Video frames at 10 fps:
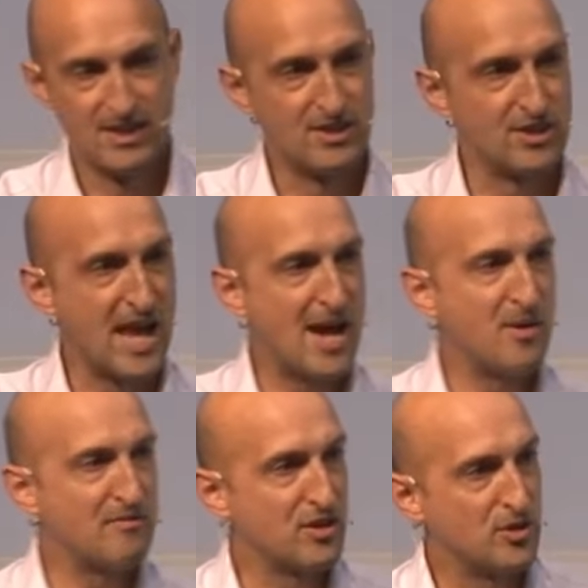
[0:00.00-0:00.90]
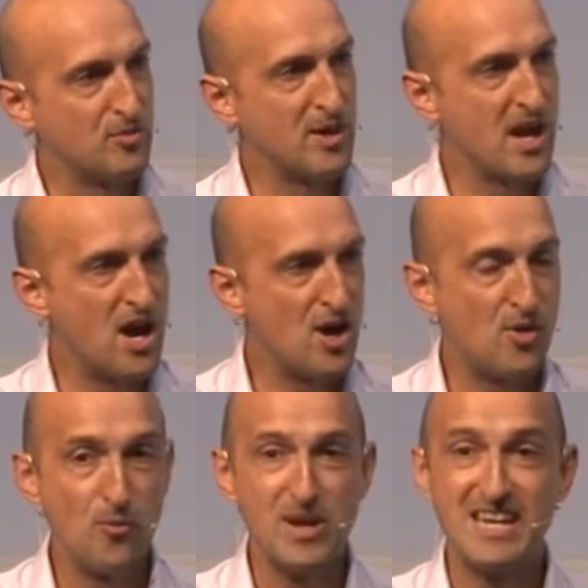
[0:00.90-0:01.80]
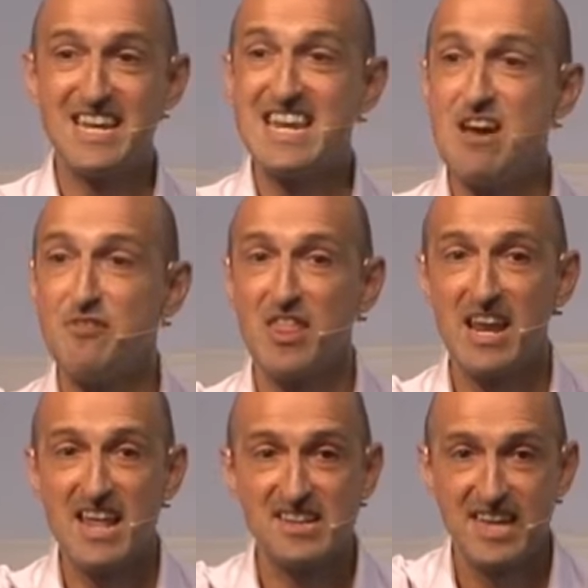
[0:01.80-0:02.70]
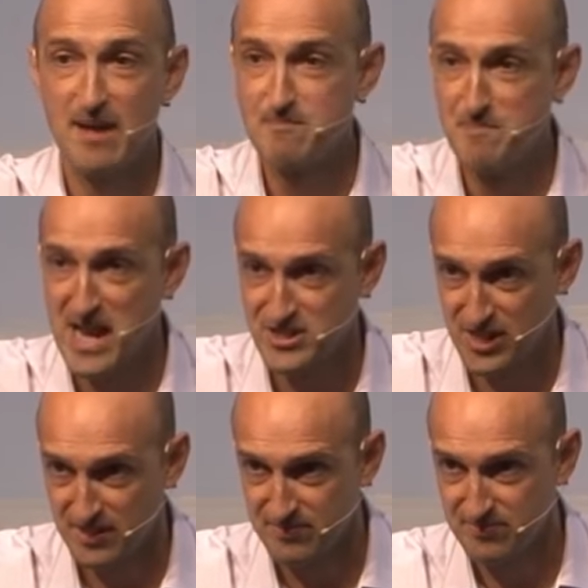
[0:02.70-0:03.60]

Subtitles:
that however good we are, we can nevertheless get better.